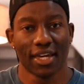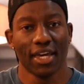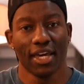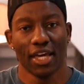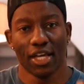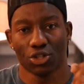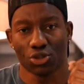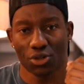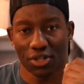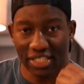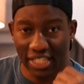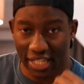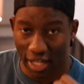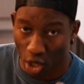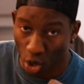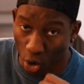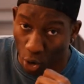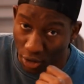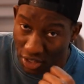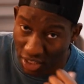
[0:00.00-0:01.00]
it's gonna take a
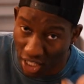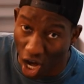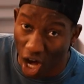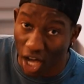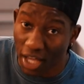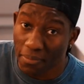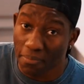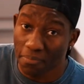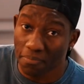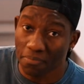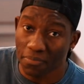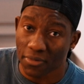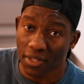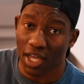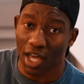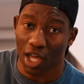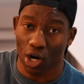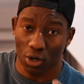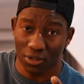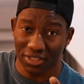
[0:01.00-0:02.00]
lot of time,
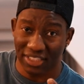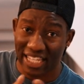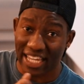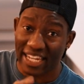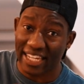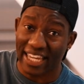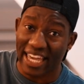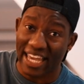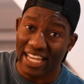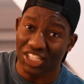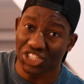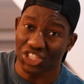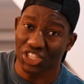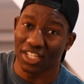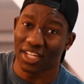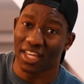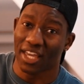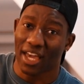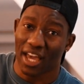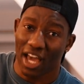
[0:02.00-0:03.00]
a lot of
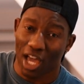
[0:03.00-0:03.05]
dedication,